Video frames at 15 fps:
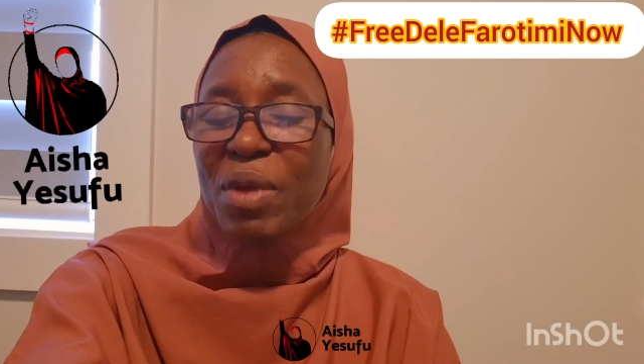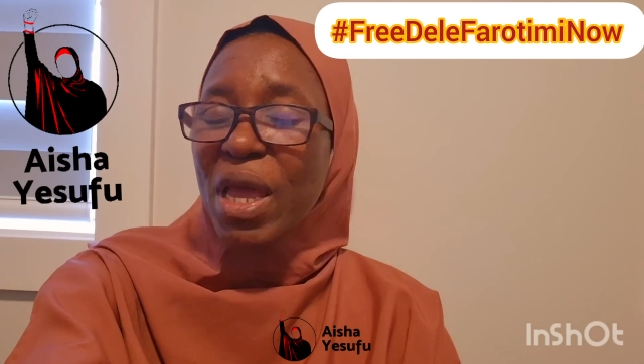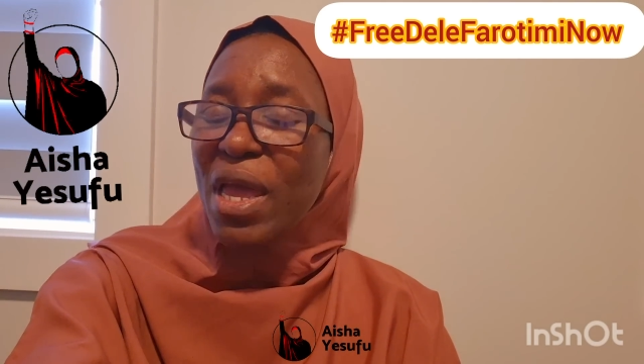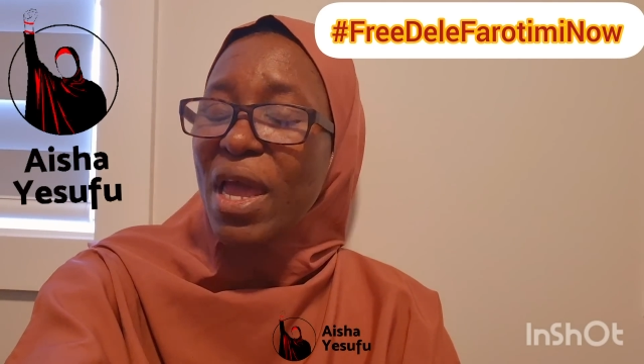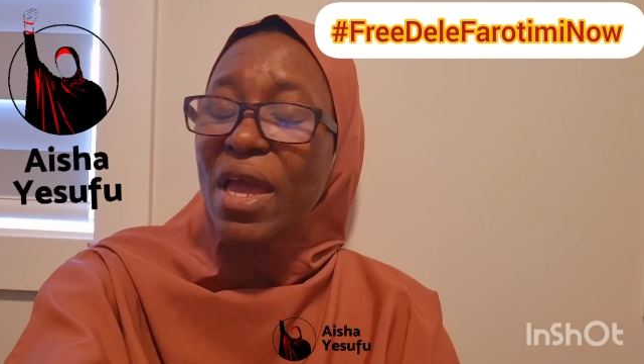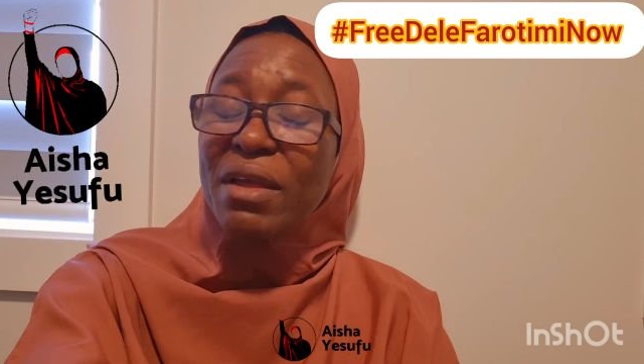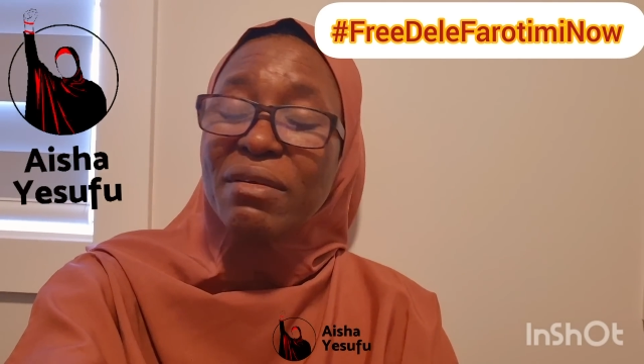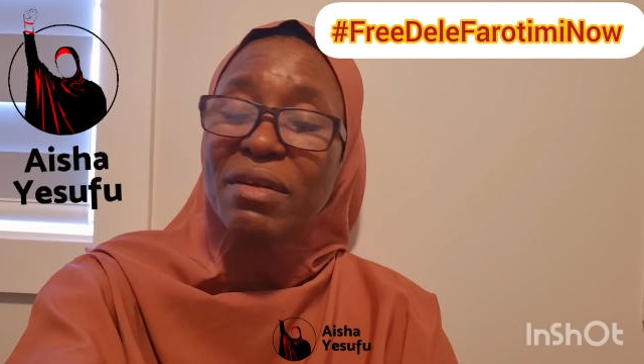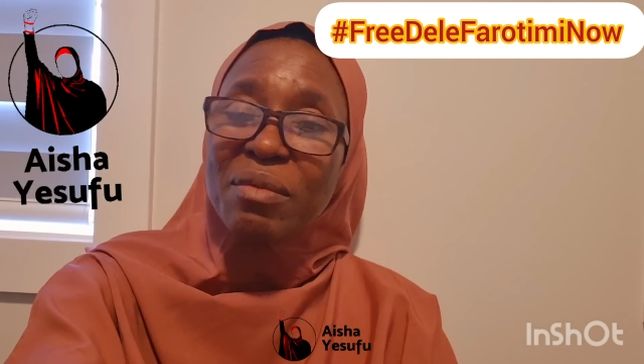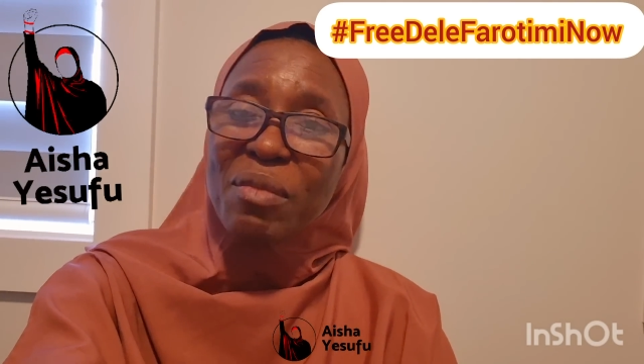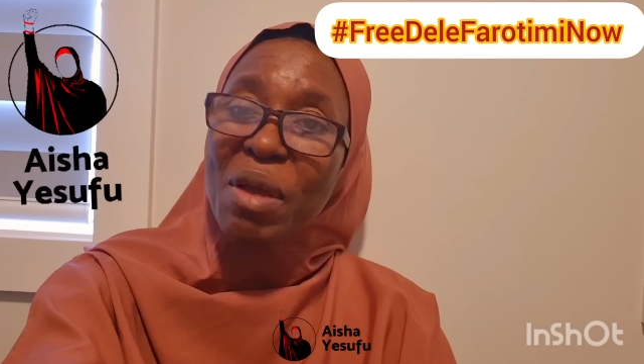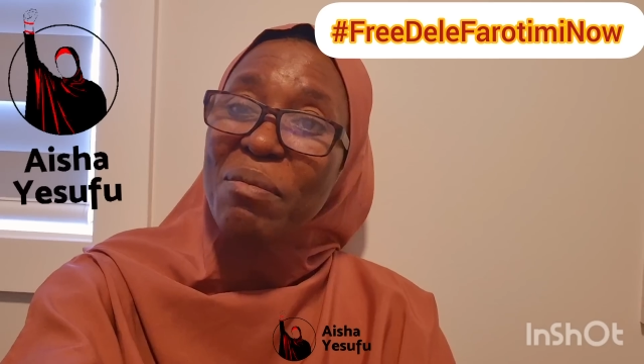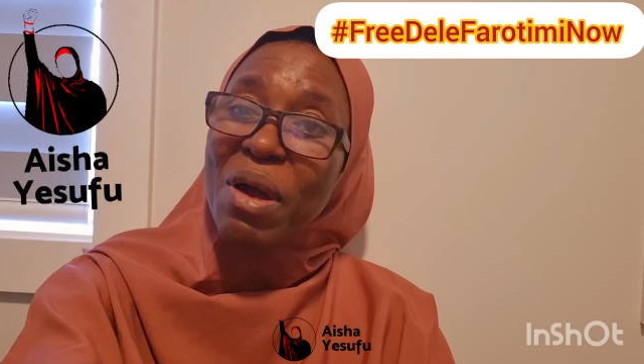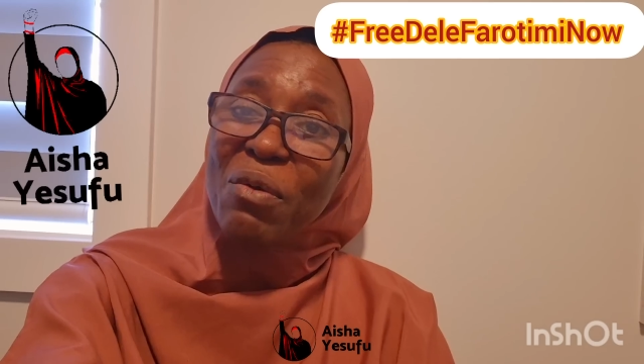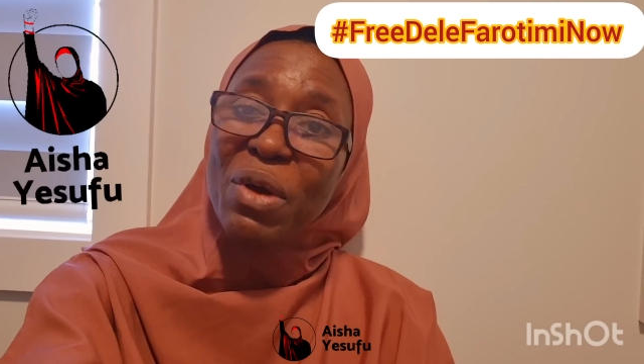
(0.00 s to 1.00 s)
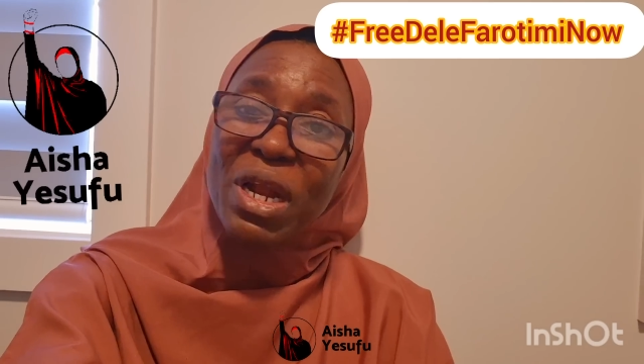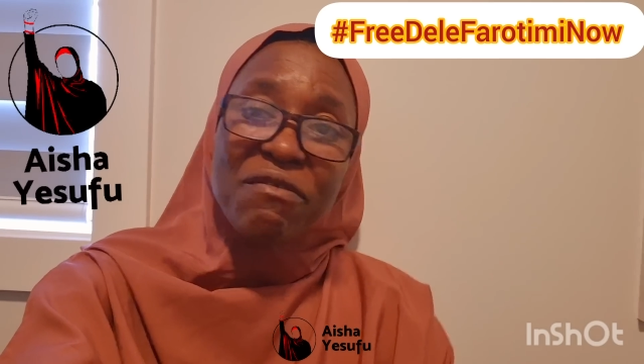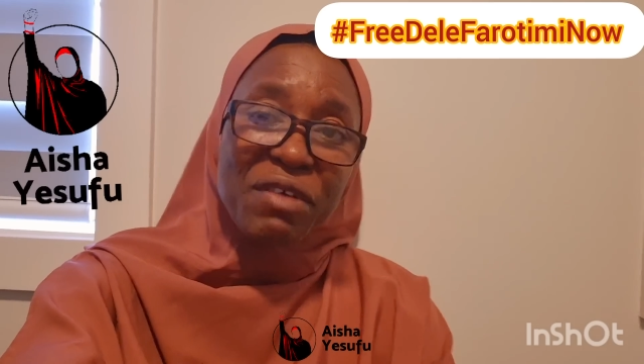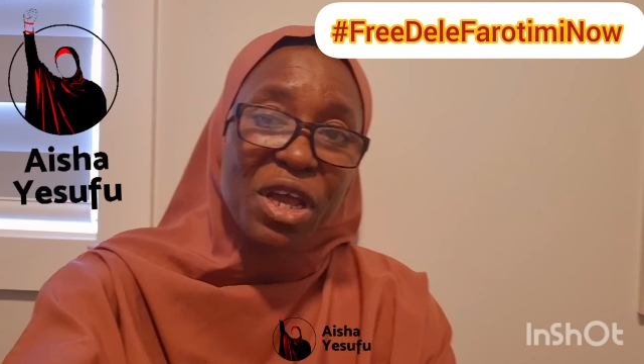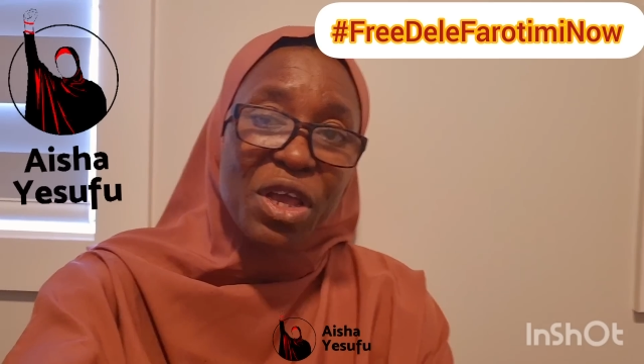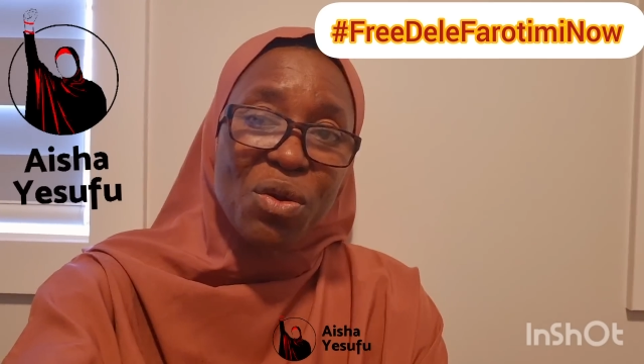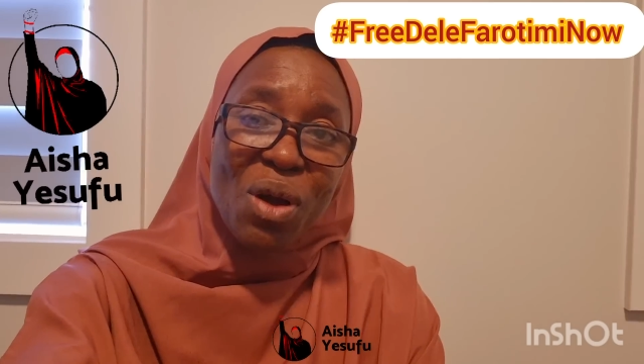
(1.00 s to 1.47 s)
But hey, remember,
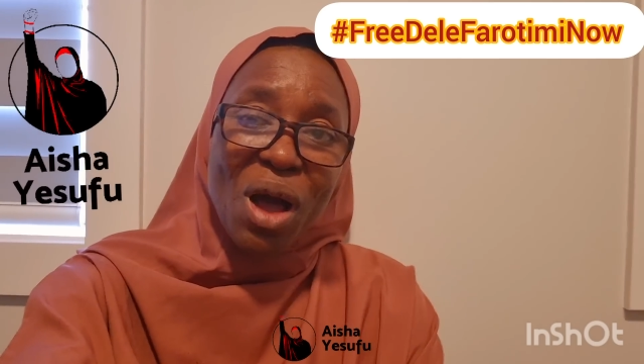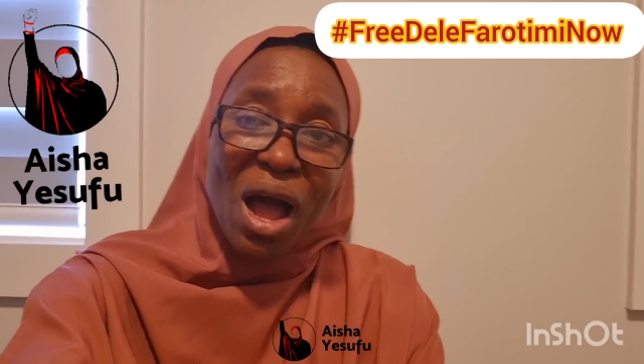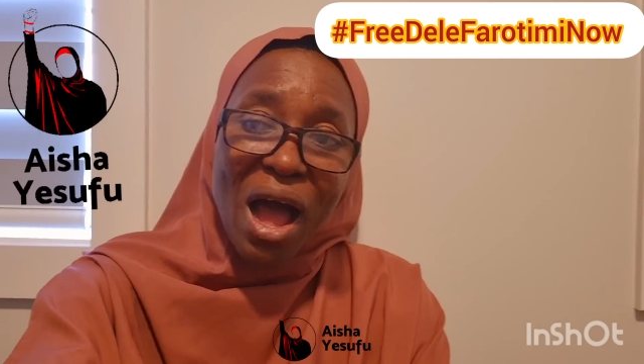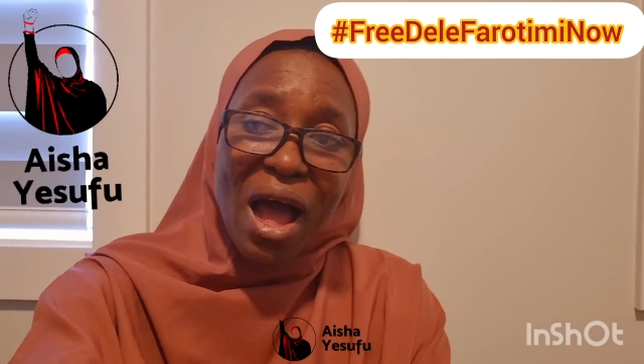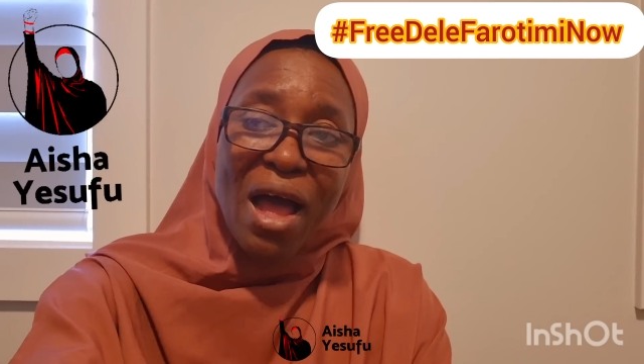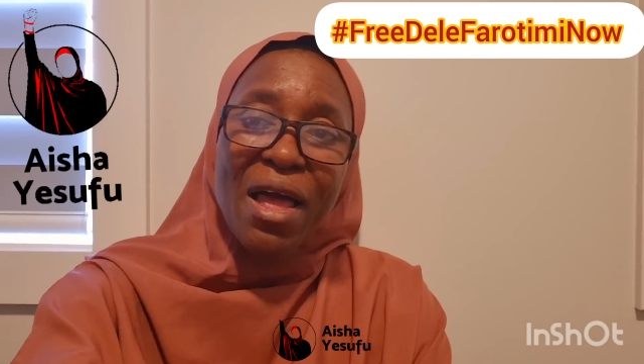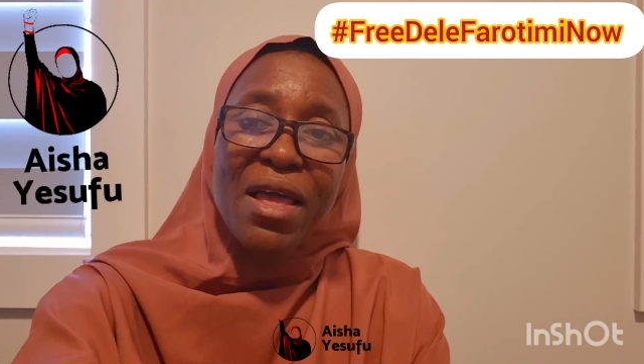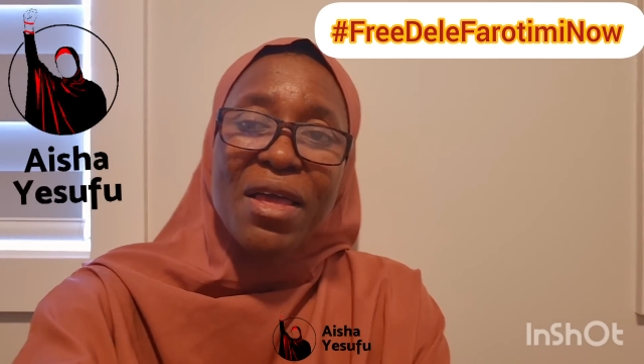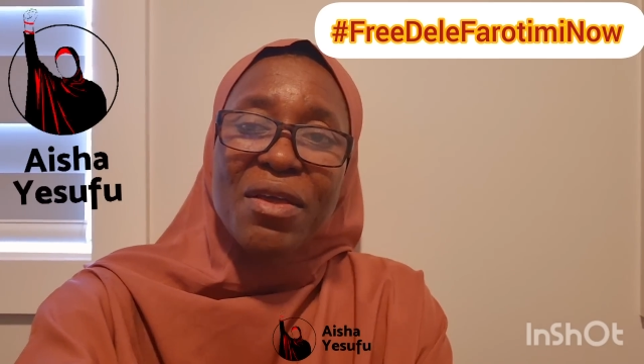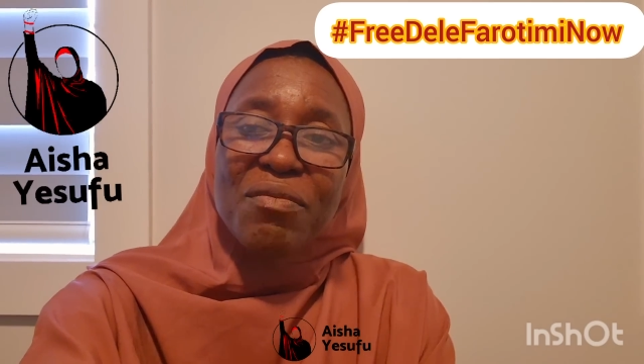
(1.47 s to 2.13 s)
wherever you are,